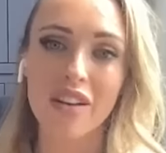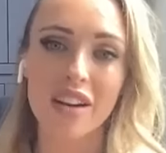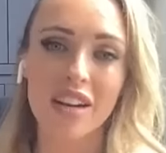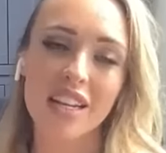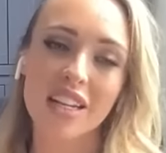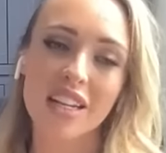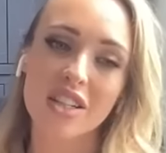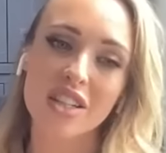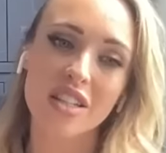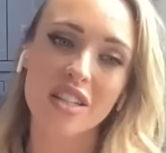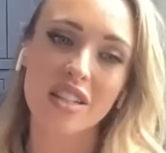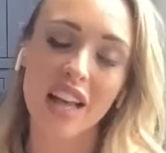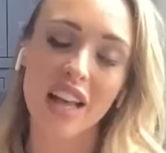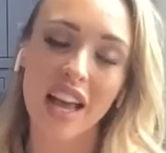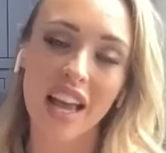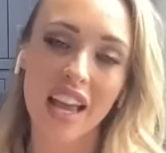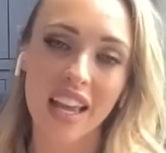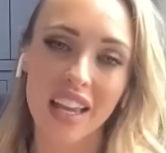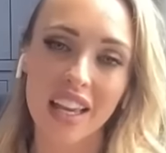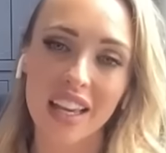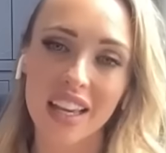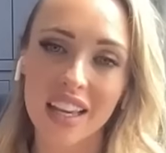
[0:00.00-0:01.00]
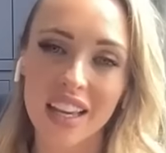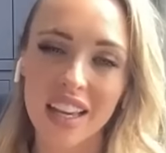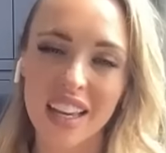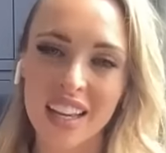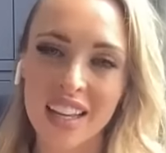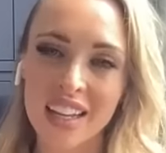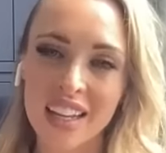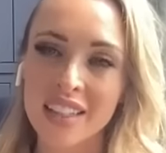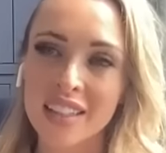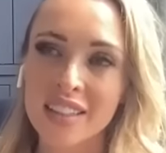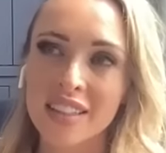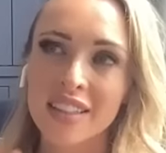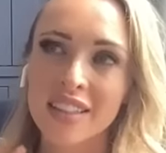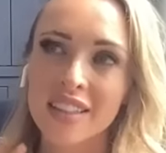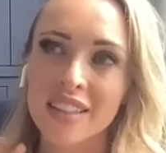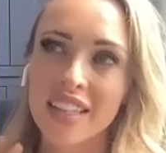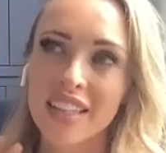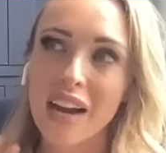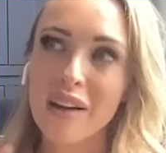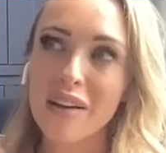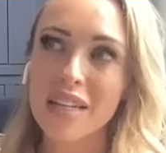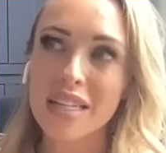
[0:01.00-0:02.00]
and you just like
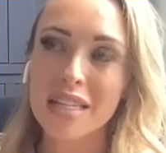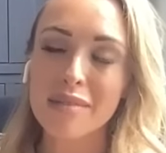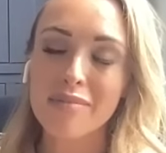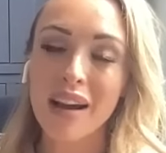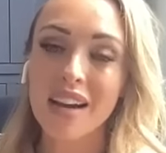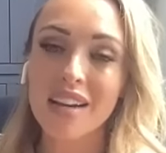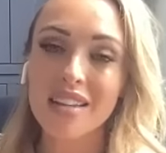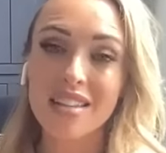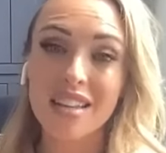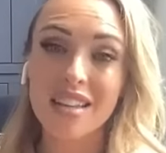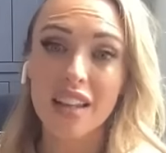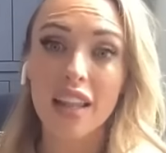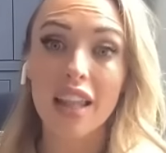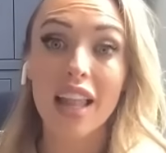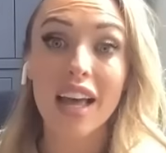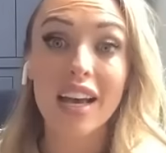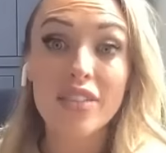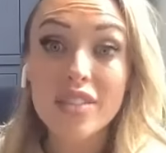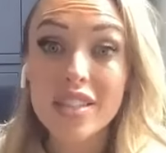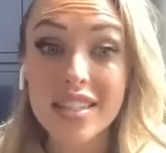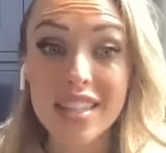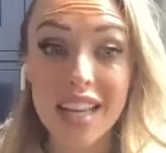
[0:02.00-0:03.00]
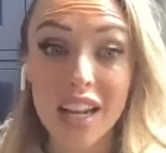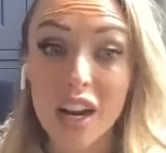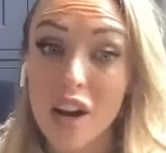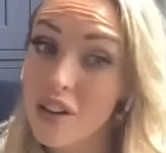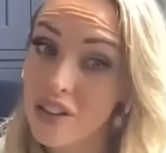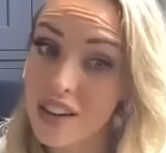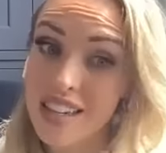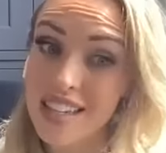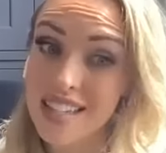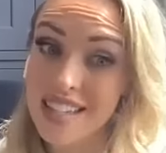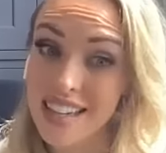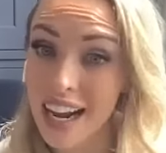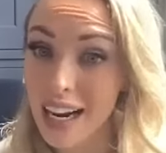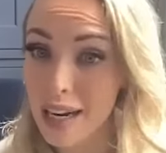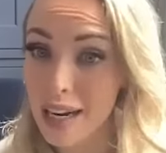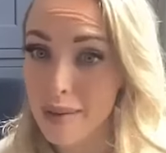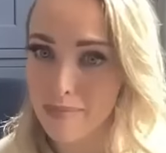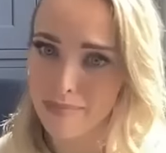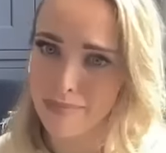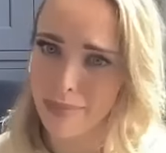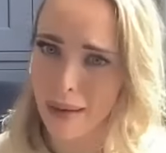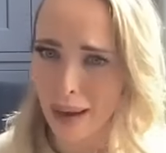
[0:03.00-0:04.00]
now he smiles and laughs his head off at his
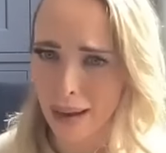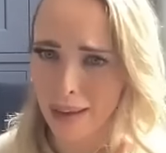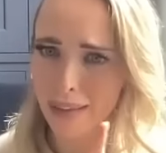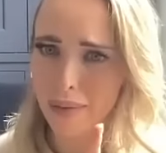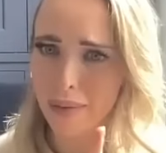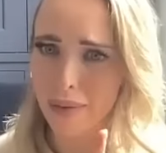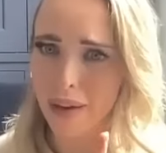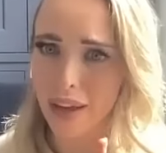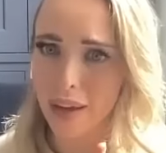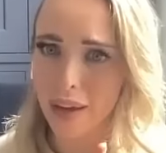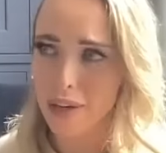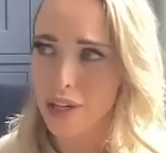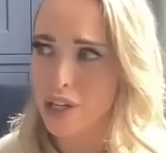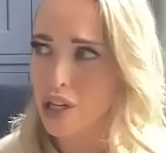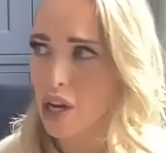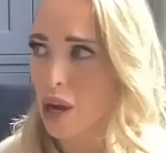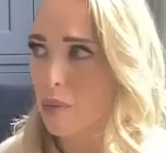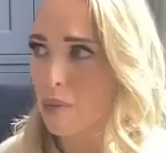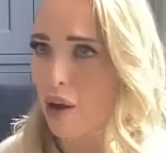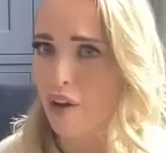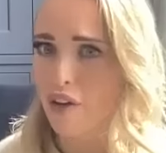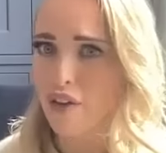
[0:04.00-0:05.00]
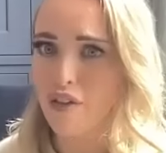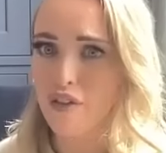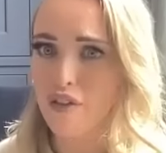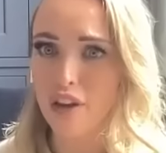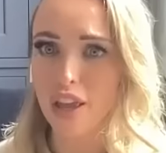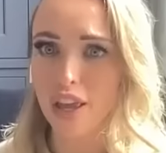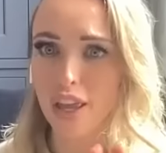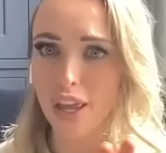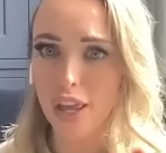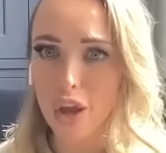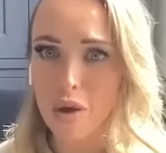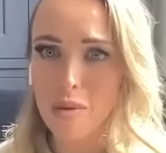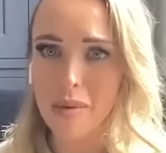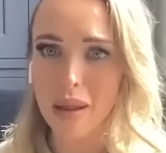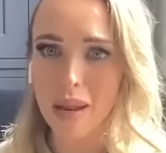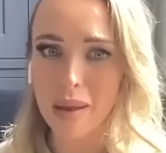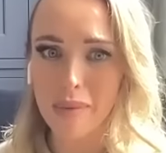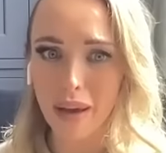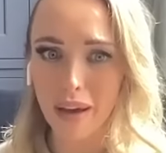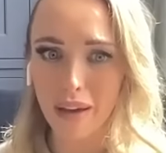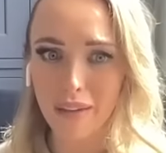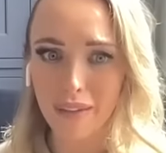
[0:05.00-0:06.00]
dad, by the way, which I'm fuming
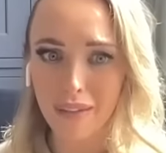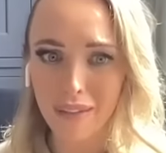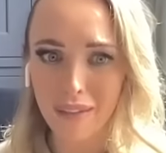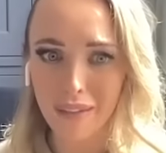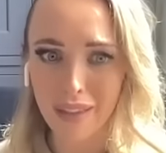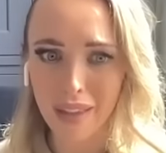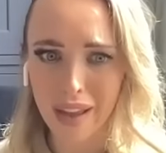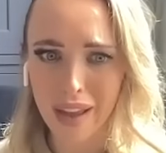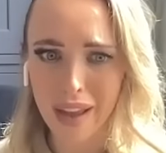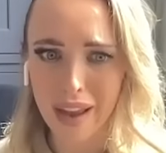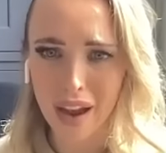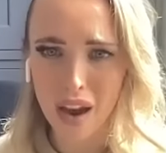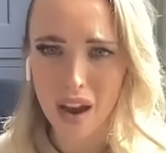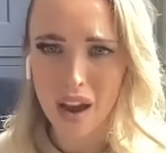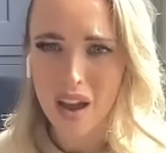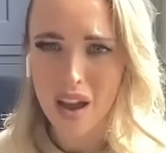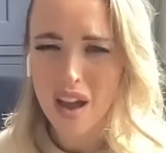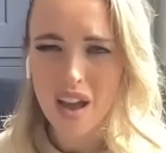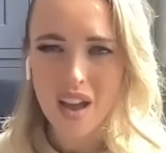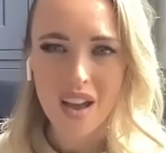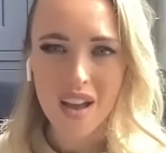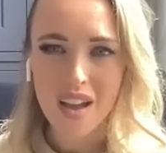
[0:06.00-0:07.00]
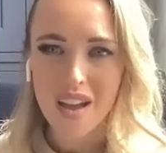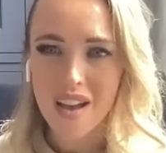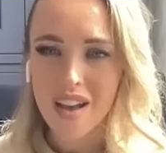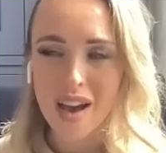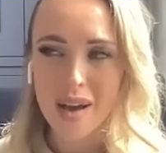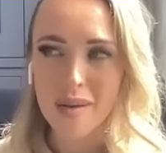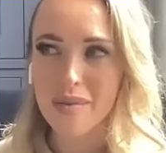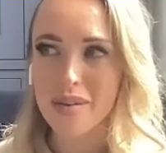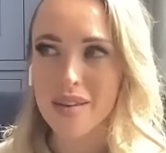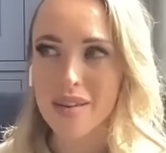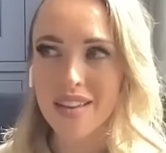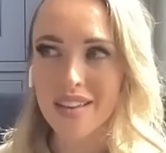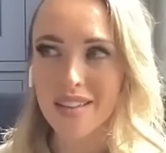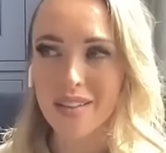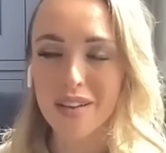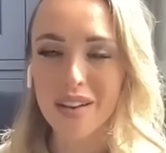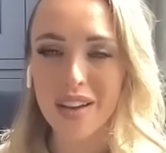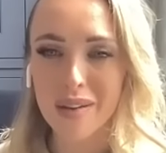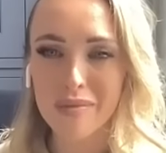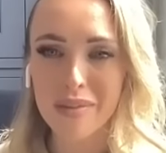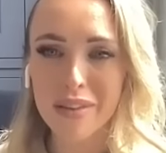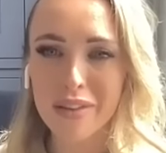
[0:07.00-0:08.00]
about. Like I mean, uh,
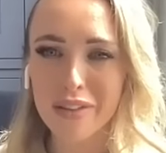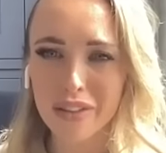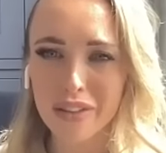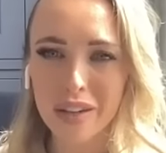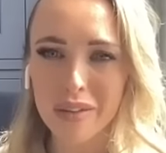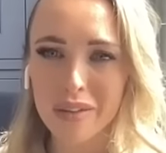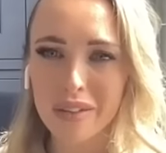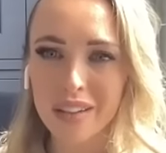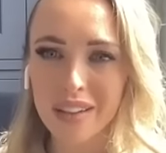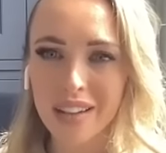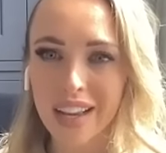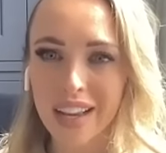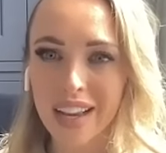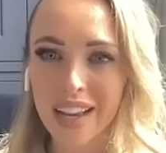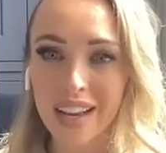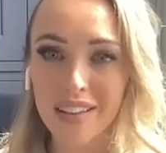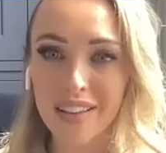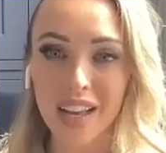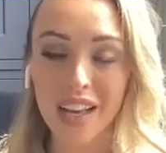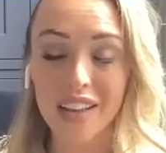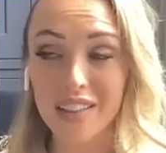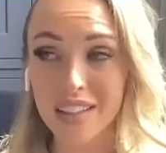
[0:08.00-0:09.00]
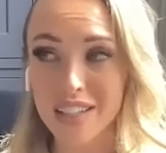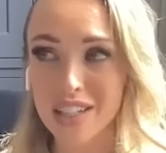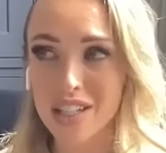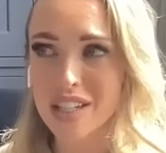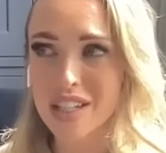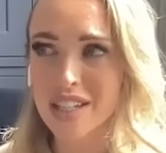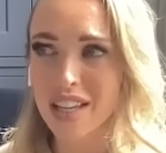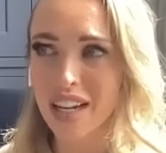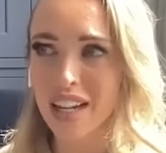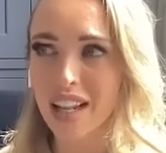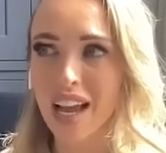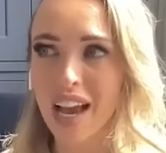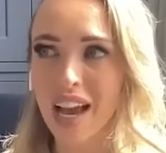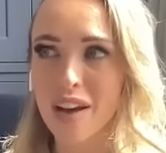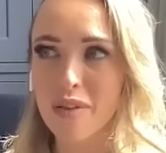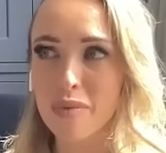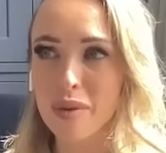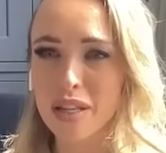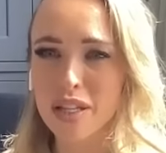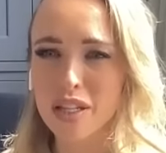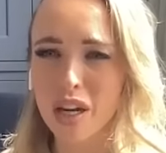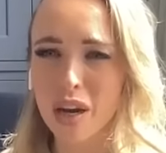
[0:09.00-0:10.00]
I'm the funny one. Like, I, I literally said, like, I've
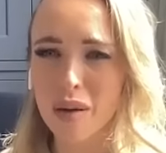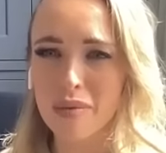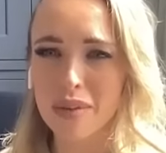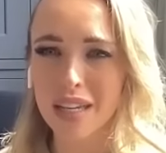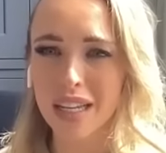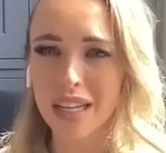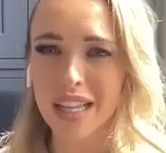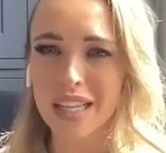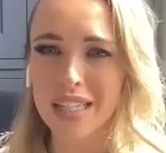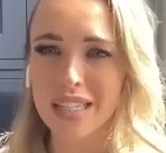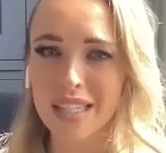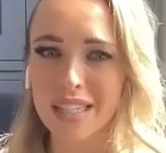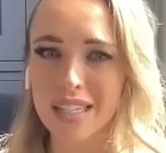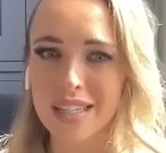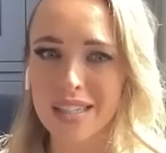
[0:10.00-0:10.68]
been to comedy classes.